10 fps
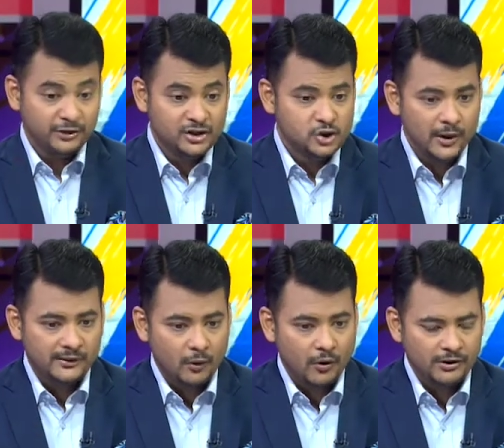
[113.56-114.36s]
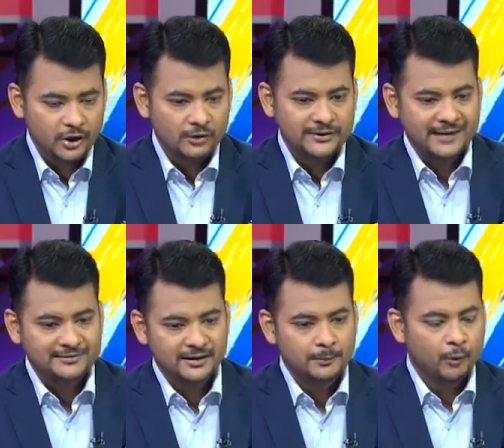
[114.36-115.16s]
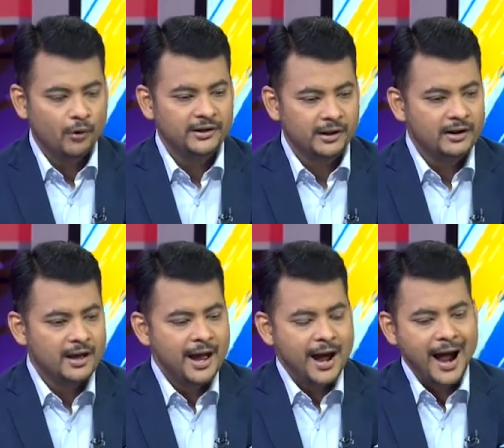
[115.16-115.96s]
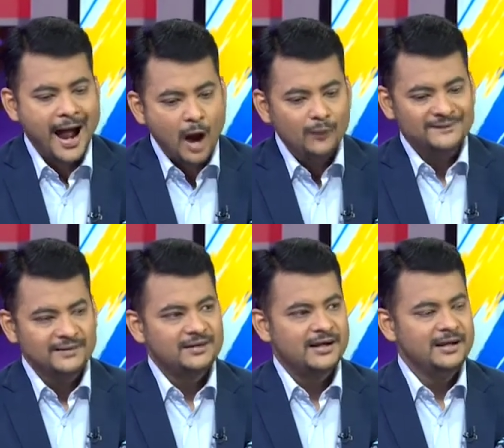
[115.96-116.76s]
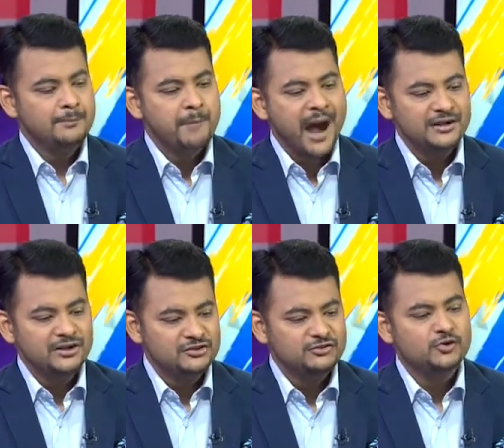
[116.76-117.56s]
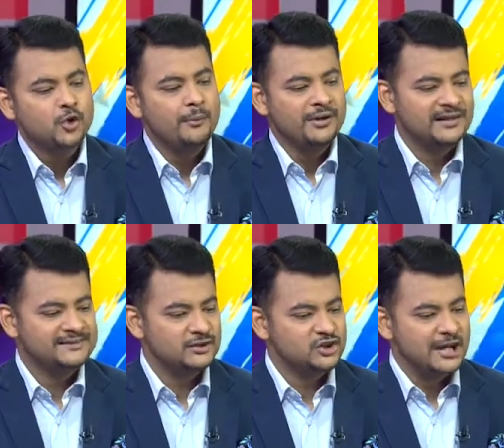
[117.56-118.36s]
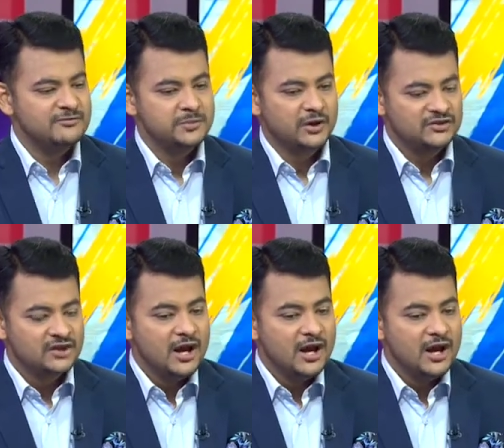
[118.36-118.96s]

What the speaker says: you can show it on your tactical board here. How is it that he manages to dominate such games? Because